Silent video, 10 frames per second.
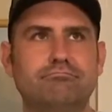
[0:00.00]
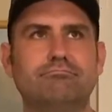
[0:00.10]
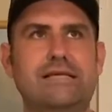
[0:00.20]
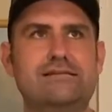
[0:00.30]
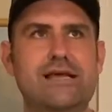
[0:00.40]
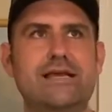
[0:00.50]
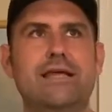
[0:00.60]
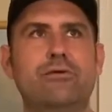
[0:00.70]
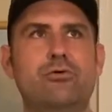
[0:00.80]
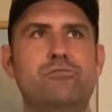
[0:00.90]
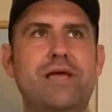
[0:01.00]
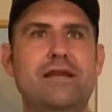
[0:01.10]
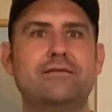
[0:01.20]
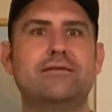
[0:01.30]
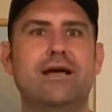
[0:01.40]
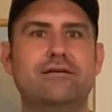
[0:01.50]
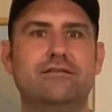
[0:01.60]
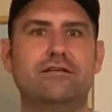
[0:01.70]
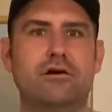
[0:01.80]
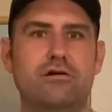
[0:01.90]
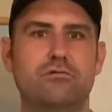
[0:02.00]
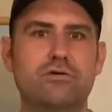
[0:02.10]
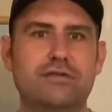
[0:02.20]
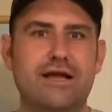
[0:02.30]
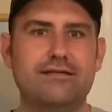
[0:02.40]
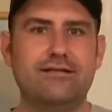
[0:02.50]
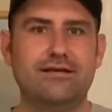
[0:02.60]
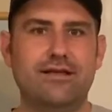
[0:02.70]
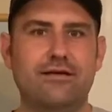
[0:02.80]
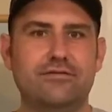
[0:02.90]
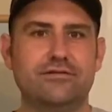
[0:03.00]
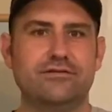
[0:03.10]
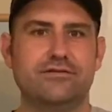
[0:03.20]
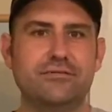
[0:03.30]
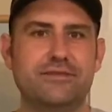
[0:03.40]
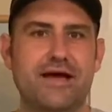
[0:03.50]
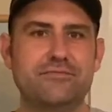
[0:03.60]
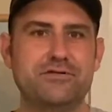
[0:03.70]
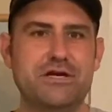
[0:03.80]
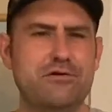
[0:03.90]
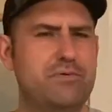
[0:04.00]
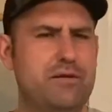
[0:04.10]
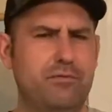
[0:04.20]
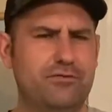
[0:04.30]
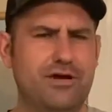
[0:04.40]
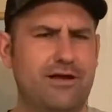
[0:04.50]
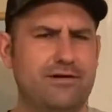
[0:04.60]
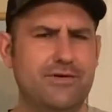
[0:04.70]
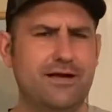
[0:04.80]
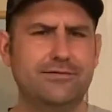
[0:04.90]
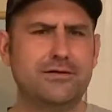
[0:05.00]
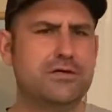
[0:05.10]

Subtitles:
they tend to get romanticized along with 1911s. And sometimes you hear people talking about